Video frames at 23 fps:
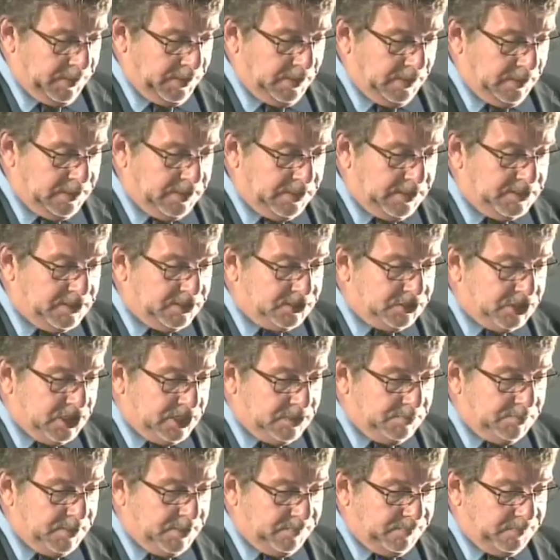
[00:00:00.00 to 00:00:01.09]
Ladies and
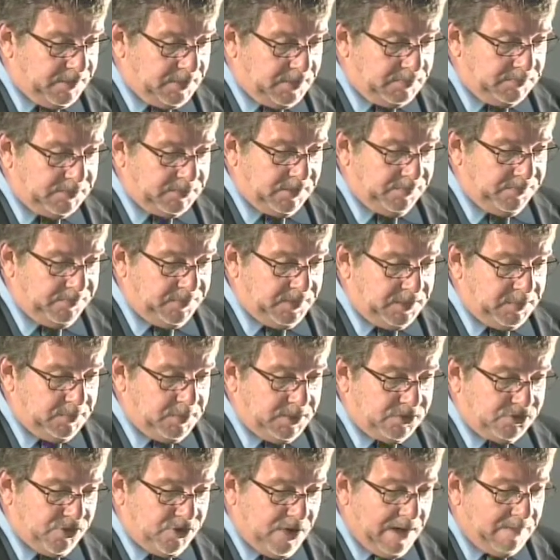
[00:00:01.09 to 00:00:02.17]
gentlemen, films are filled
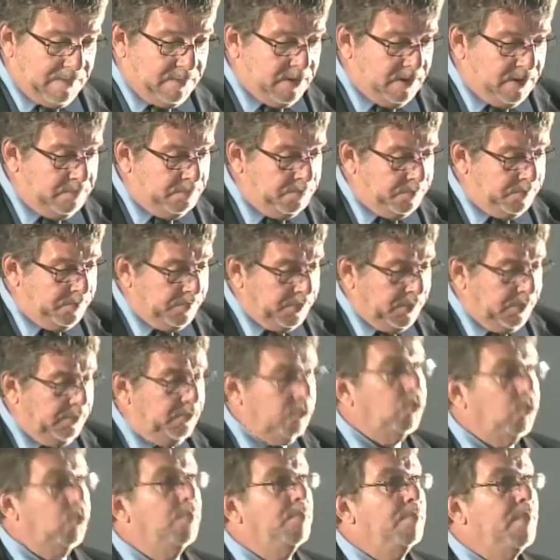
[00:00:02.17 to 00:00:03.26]
with drama,
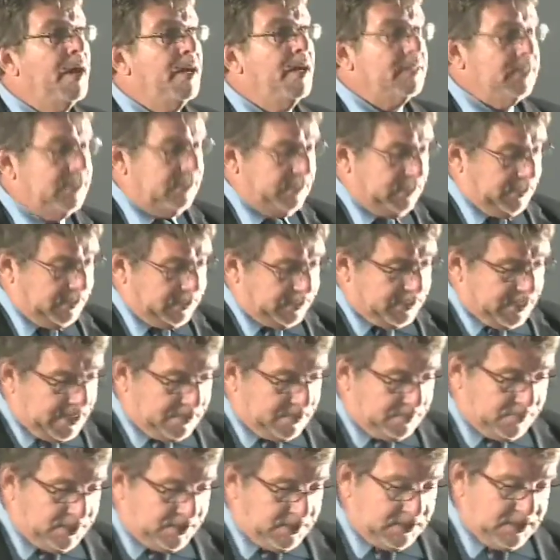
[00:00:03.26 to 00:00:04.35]
romance,
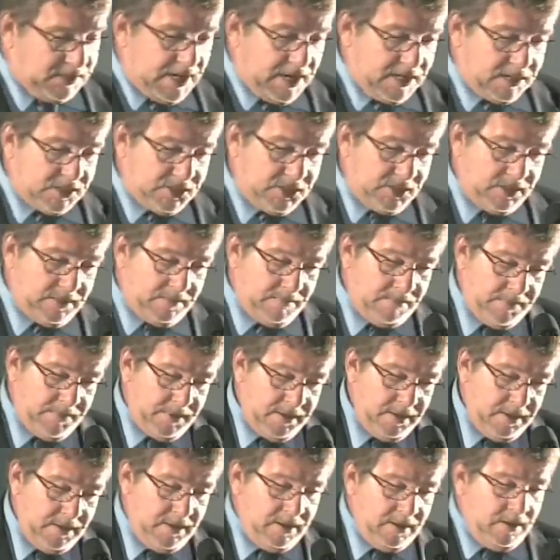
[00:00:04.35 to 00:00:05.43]
excitement, and action.
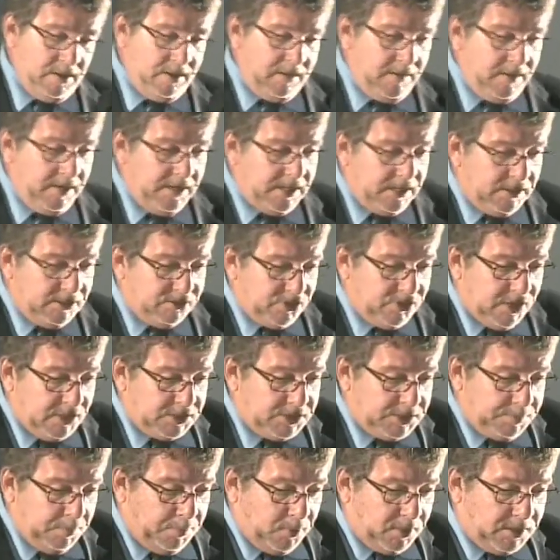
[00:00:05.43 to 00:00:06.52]
They can
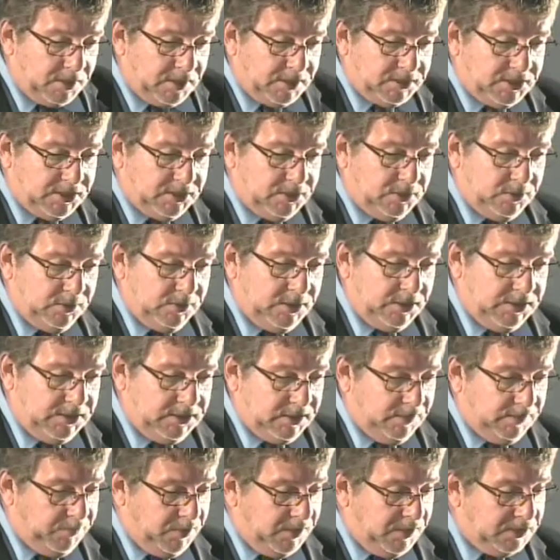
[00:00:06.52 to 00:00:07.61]
transport us to a
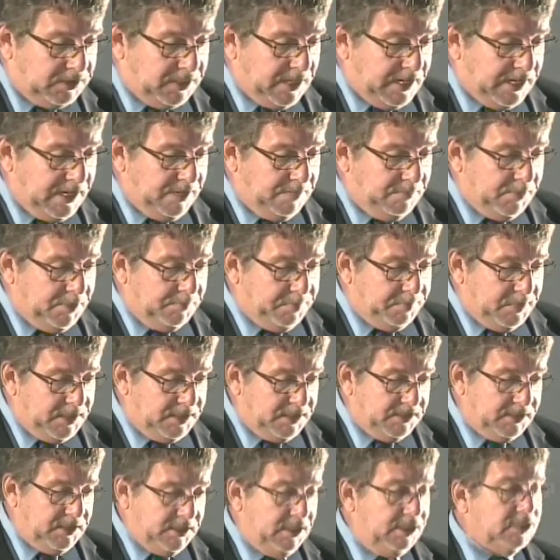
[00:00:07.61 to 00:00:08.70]
different time and
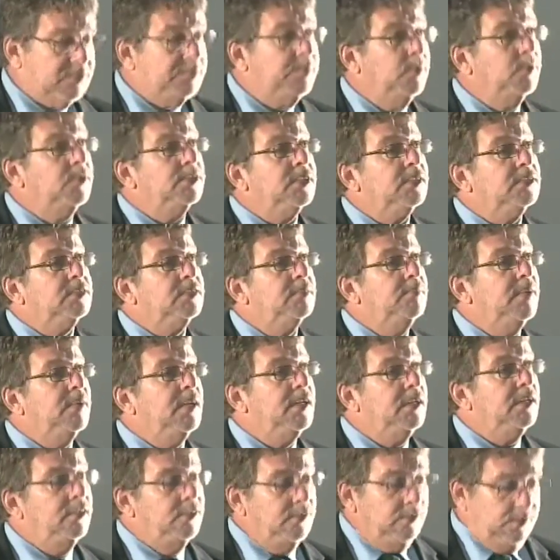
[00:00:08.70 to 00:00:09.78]
place and expose us to
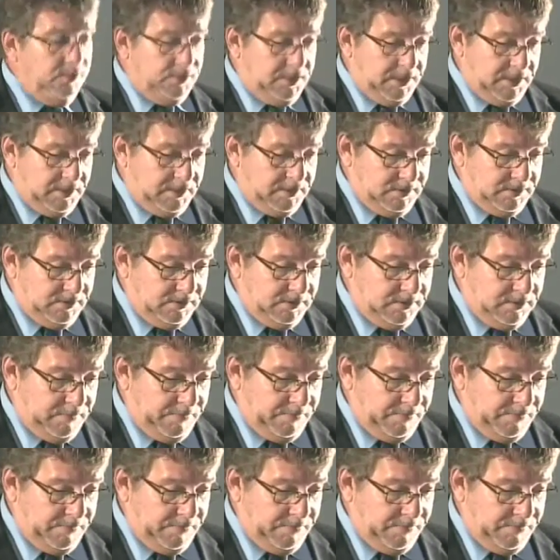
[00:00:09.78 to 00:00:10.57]
many new things.